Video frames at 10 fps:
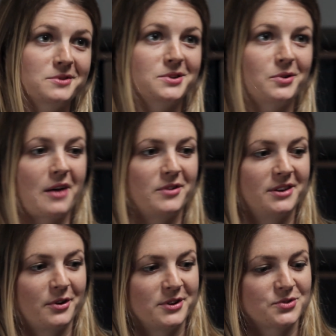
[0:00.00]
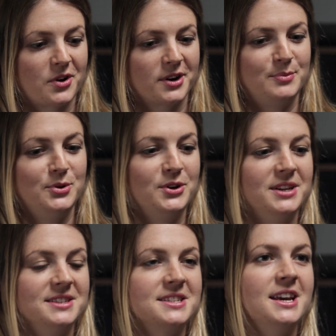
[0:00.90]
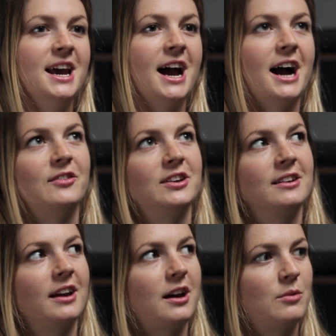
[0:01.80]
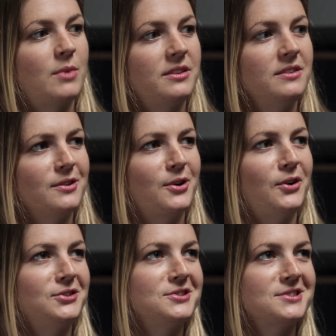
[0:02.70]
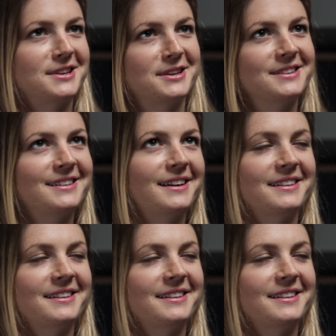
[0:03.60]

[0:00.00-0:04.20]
So having very strong communities, having I think they're called just like